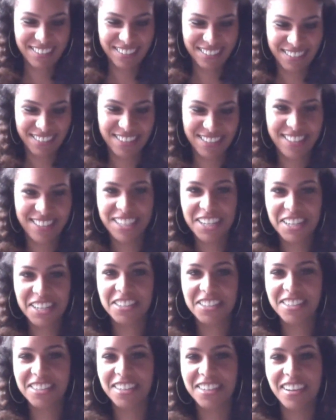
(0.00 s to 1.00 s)
Instead of
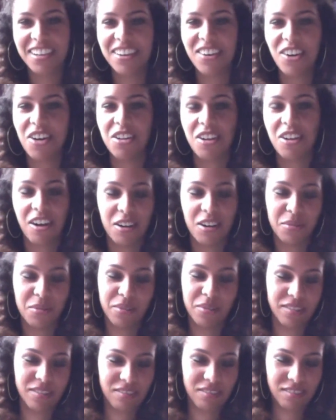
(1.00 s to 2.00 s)
sitting here all
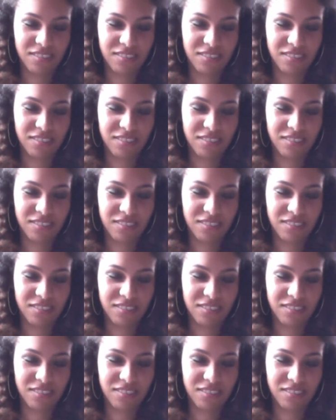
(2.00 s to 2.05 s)
awkward.